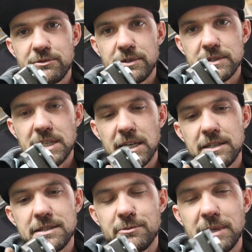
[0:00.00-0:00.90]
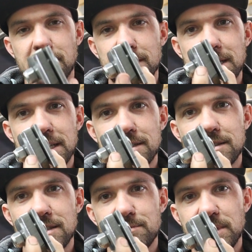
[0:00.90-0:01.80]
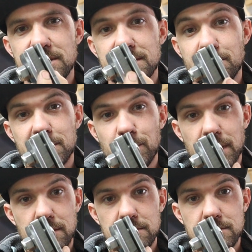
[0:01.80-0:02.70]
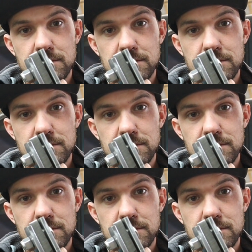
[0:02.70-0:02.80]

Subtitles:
real tight, it'd be hard to get this piece in between.